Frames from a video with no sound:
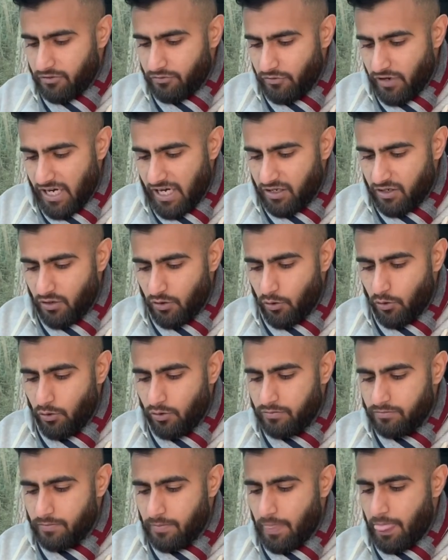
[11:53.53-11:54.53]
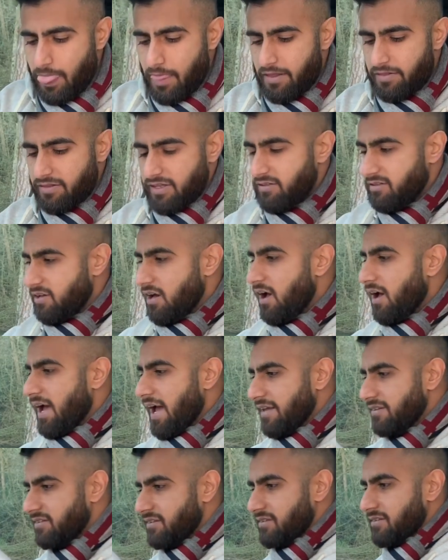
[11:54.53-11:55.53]
really cool, this car
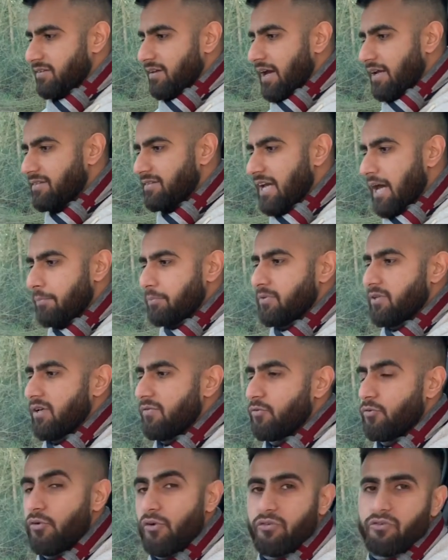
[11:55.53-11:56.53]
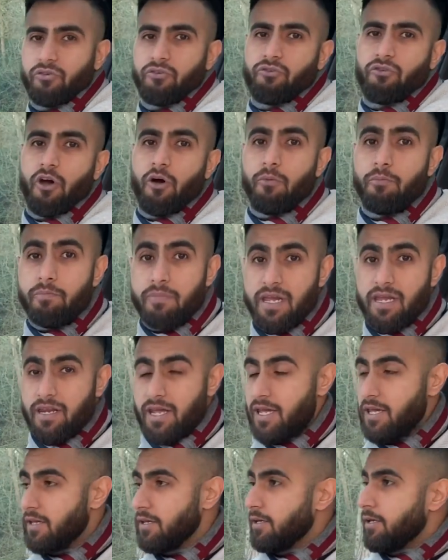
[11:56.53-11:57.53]
has adaptive cruise control,
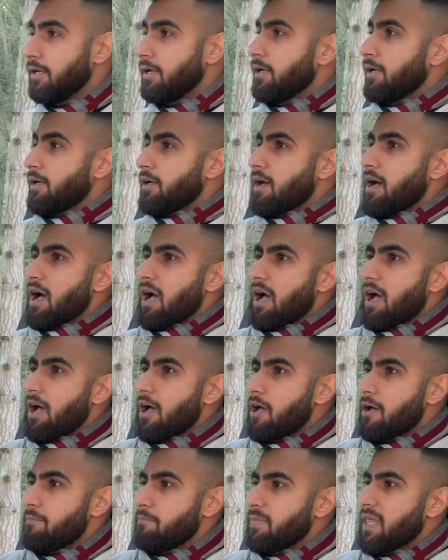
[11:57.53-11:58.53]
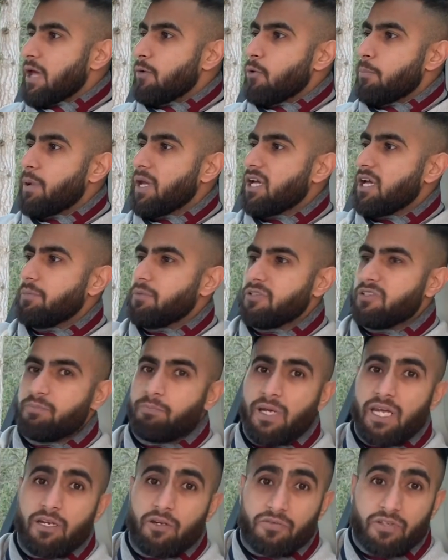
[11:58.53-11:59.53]
meaning it will pick up the
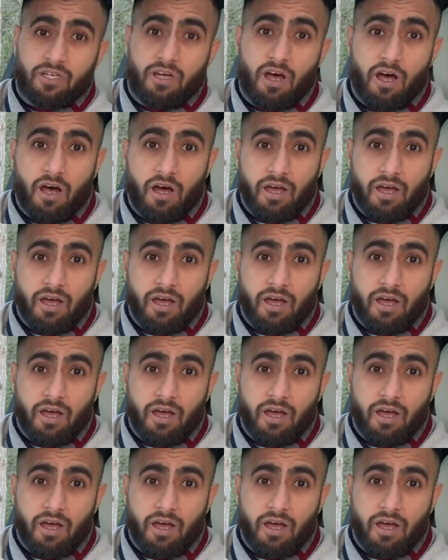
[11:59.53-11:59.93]
speed of the car